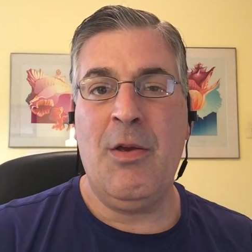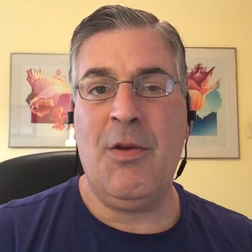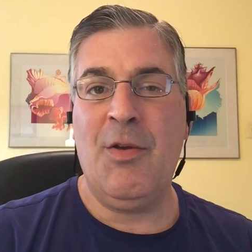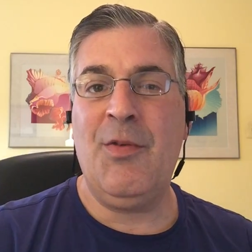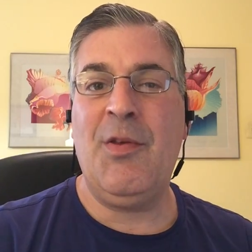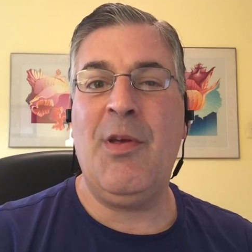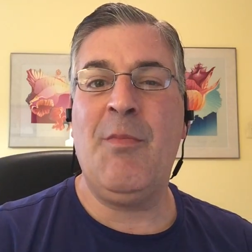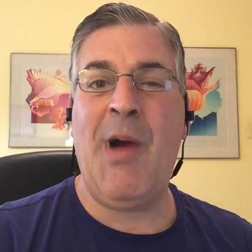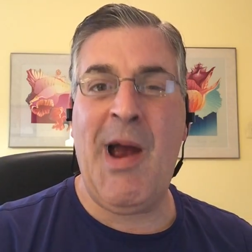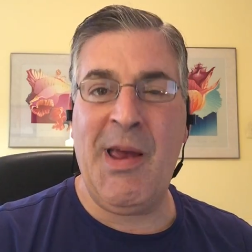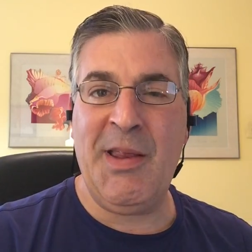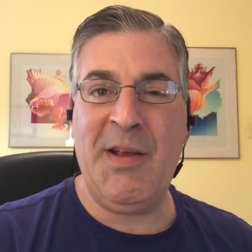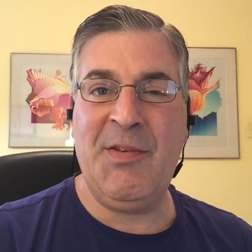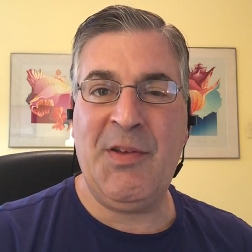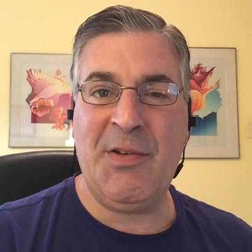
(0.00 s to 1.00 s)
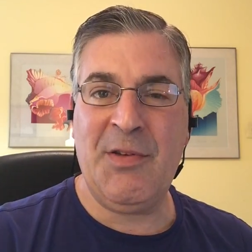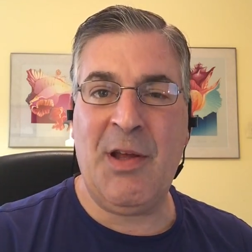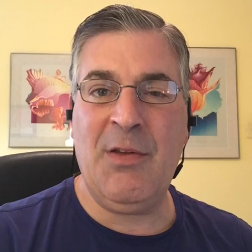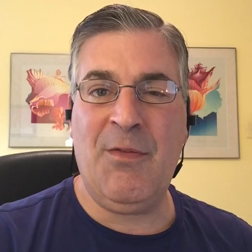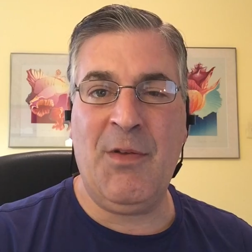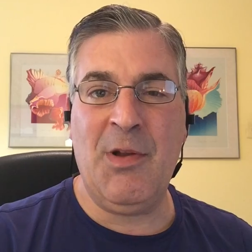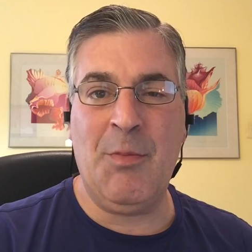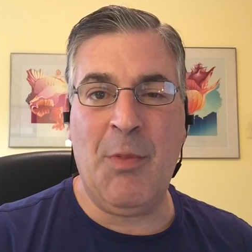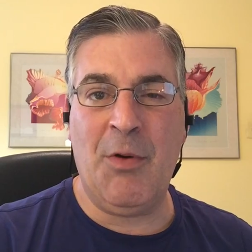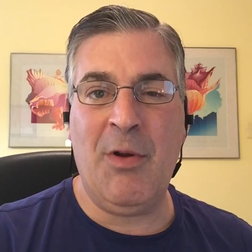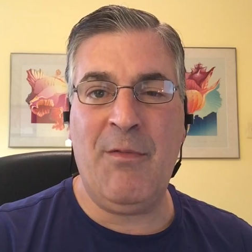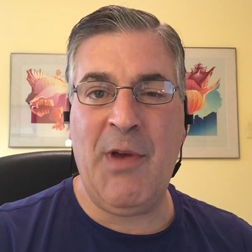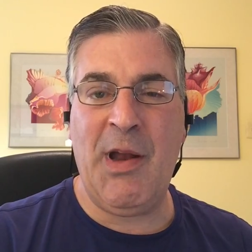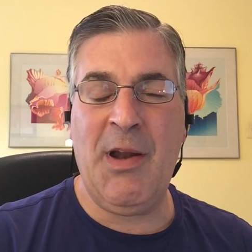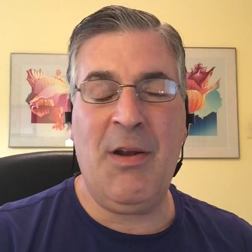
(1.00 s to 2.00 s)
You seem highly successful and
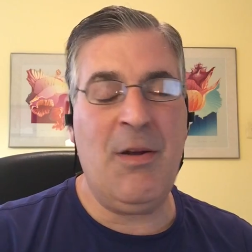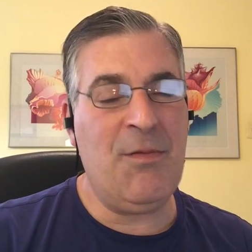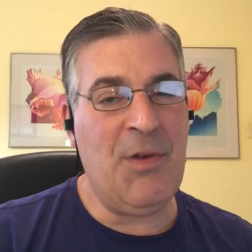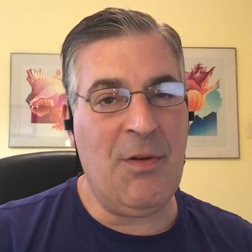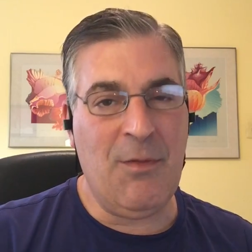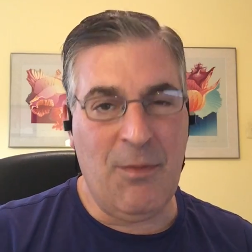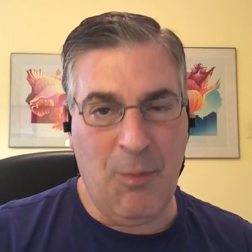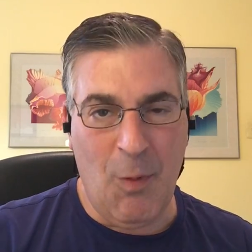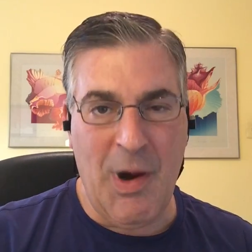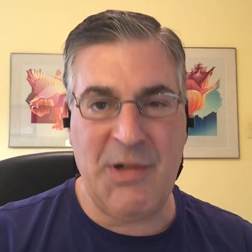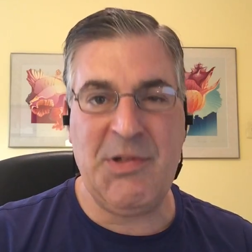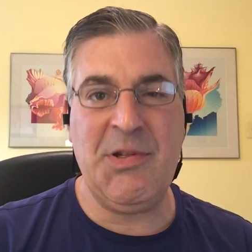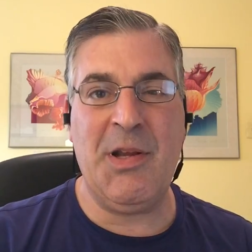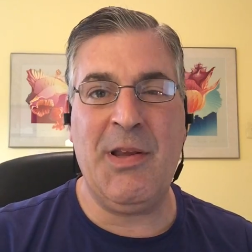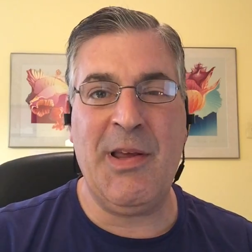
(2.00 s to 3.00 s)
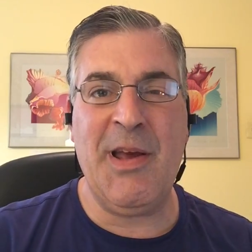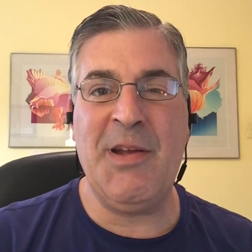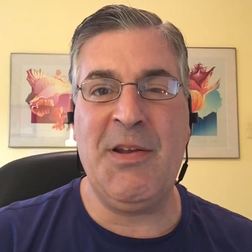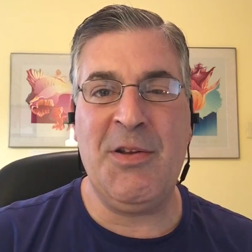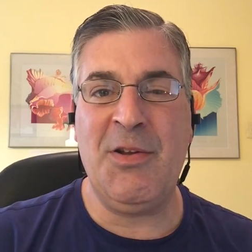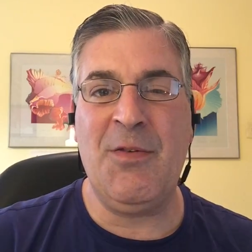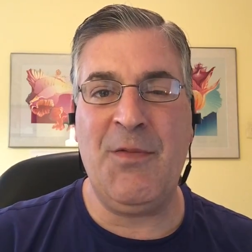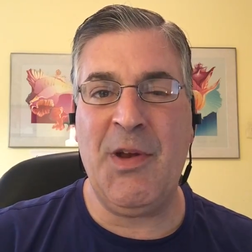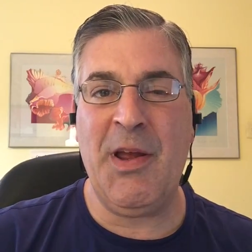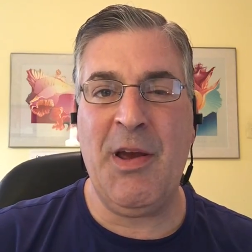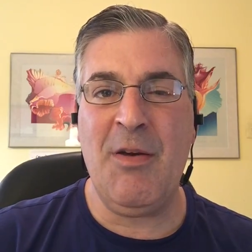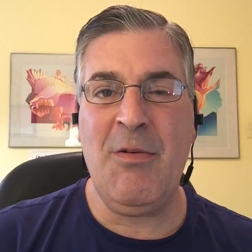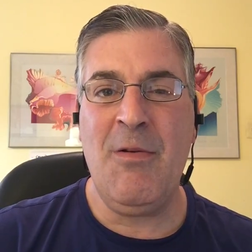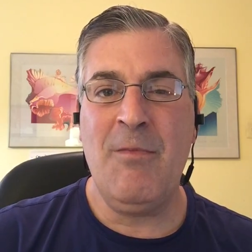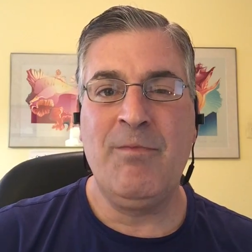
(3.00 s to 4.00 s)
motivated if you've watched to the end of this
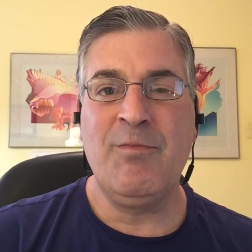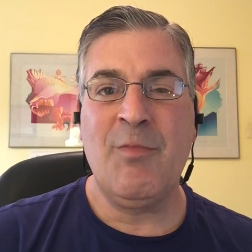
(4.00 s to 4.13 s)
video.